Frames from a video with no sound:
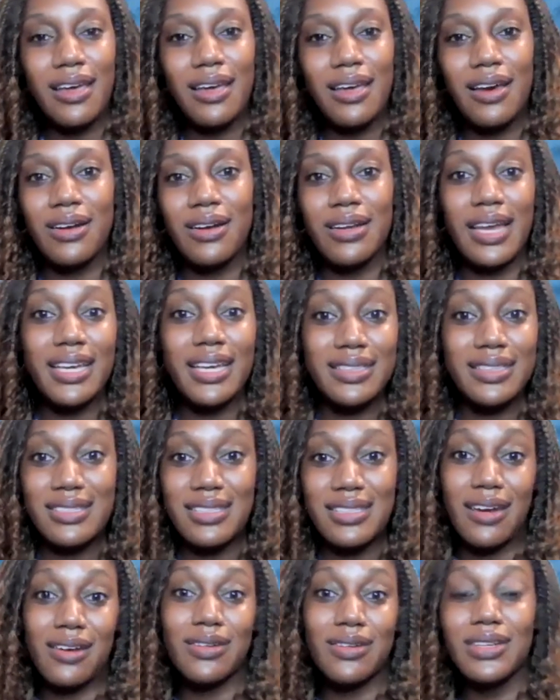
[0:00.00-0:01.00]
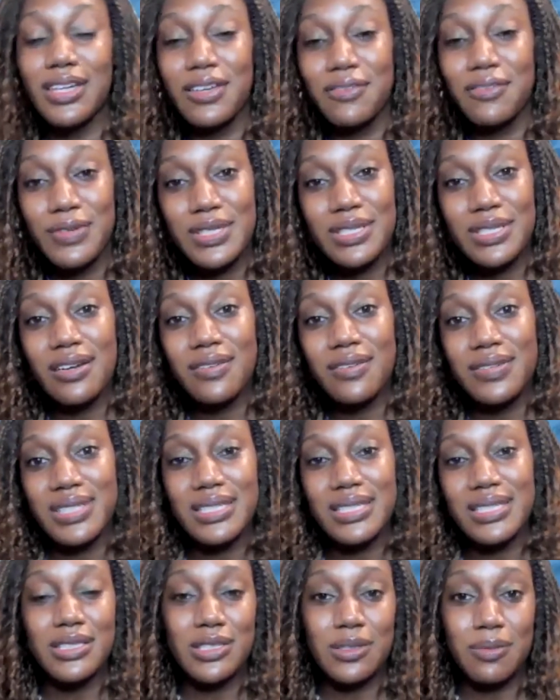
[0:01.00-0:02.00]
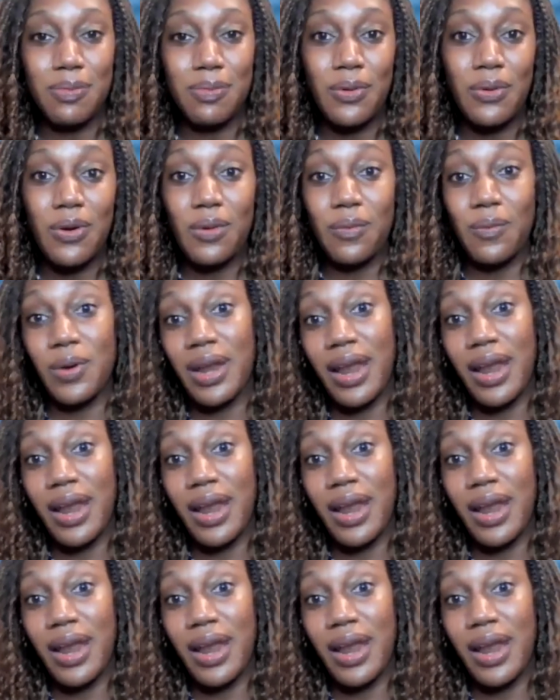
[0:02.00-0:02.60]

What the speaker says: that are like this, that are looking for services and support.